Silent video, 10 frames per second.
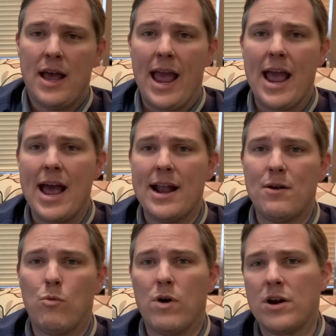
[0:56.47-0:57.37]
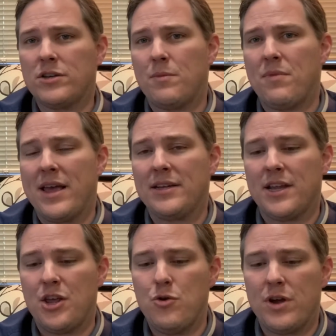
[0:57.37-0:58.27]
and what are some things
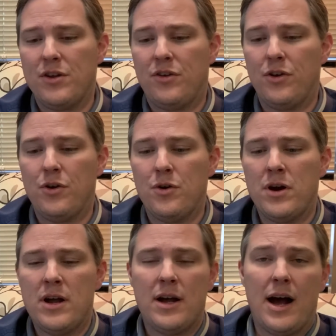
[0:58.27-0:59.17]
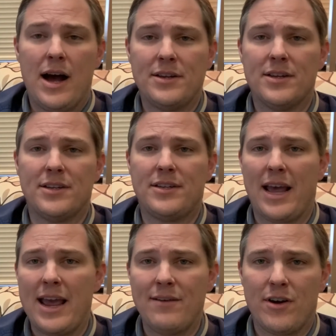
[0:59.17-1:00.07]
that you can do to
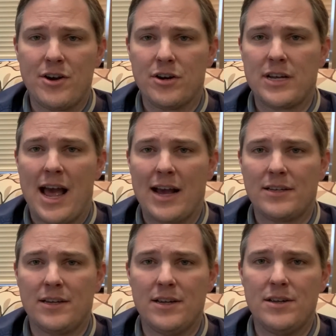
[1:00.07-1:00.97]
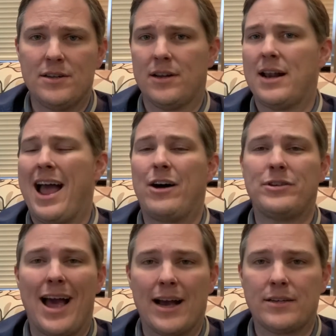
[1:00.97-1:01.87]
save on your taxes and how
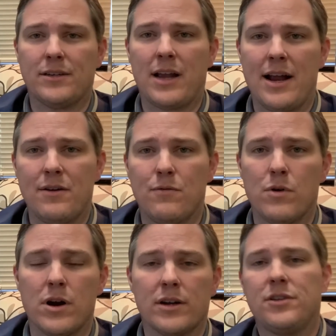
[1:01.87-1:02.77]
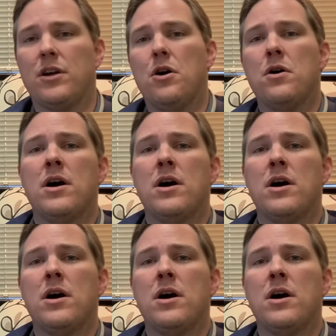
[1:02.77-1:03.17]
taxes kind of work. So